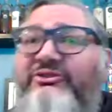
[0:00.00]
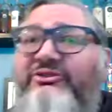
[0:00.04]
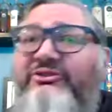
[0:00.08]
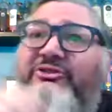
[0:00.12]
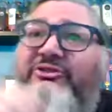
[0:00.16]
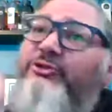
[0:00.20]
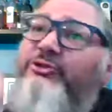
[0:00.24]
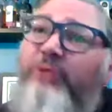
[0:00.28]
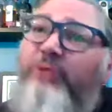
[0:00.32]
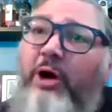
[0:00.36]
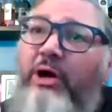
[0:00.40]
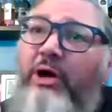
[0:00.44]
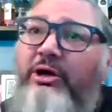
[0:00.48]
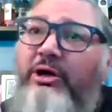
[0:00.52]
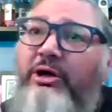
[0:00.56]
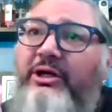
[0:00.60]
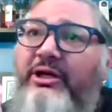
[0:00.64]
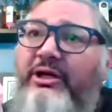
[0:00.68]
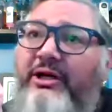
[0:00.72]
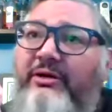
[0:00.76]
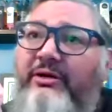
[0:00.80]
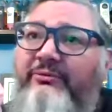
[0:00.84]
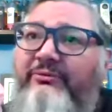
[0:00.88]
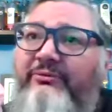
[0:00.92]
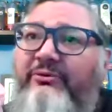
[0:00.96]
is strong
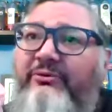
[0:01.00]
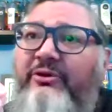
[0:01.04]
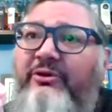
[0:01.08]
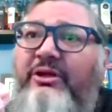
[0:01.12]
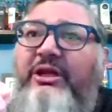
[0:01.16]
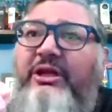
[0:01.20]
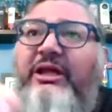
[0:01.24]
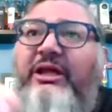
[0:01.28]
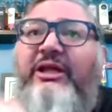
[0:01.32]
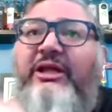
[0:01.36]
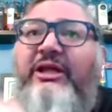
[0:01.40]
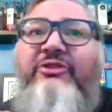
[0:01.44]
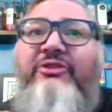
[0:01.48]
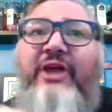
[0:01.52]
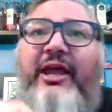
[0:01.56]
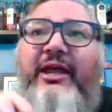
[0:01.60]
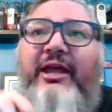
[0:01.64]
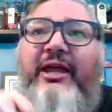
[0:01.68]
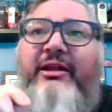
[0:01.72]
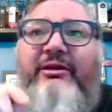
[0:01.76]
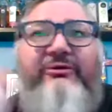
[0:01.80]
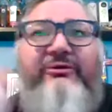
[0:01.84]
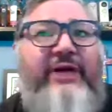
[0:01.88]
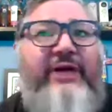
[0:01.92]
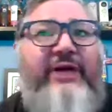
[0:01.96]
enough
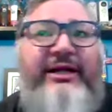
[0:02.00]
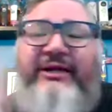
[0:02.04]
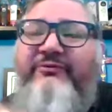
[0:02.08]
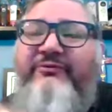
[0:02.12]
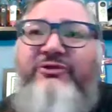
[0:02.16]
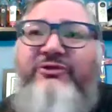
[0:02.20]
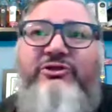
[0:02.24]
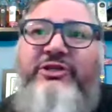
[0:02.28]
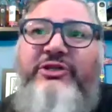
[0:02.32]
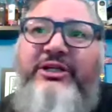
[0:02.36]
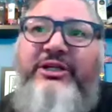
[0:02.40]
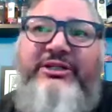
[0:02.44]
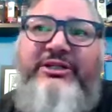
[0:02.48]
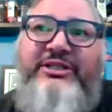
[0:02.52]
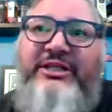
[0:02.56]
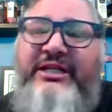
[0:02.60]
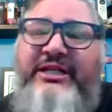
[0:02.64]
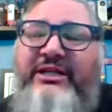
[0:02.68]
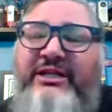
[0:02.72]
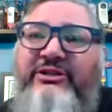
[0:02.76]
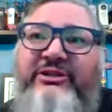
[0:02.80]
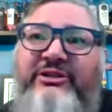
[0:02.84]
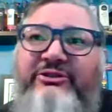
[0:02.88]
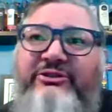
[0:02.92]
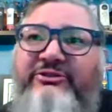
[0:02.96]
that like if you did
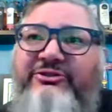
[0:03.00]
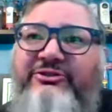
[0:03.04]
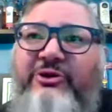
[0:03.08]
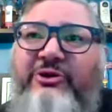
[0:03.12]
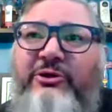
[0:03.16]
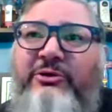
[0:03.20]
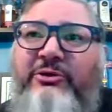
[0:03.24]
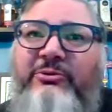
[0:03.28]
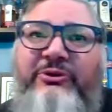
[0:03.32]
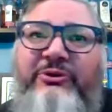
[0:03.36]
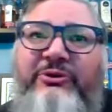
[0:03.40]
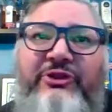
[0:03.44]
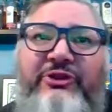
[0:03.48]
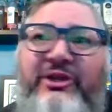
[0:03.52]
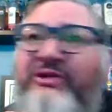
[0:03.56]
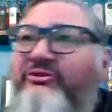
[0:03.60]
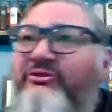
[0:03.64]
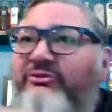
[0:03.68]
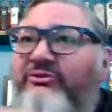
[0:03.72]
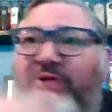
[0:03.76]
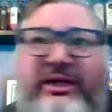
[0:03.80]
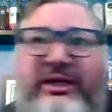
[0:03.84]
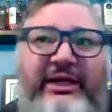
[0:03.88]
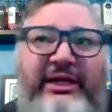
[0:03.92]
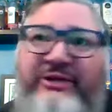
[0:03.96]
tequila and soda with
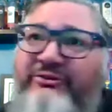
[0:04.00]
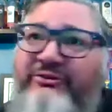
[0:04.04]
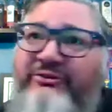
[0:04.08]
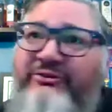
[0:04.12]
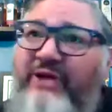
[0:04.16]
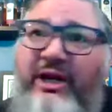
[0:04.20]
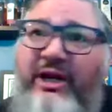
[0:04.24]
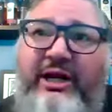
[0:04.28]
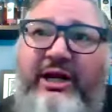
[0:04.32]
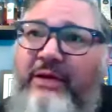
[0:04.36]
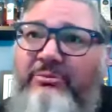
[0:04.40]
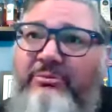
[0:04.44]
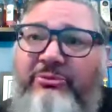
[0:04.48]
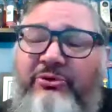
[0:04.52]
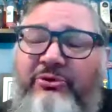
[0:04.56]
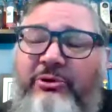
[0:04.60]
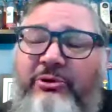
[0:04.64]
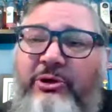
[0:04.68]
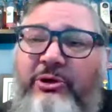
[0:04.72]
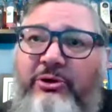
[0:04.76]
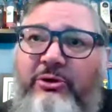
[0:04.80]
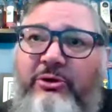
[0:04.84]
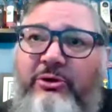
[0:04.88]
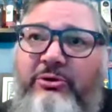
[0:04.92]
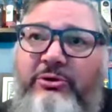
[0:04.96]
this, like it's going to come
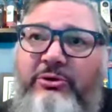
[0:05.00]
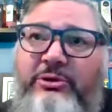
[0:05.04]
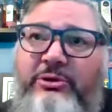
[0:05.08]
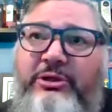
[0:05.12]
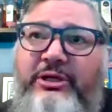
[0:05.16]
through.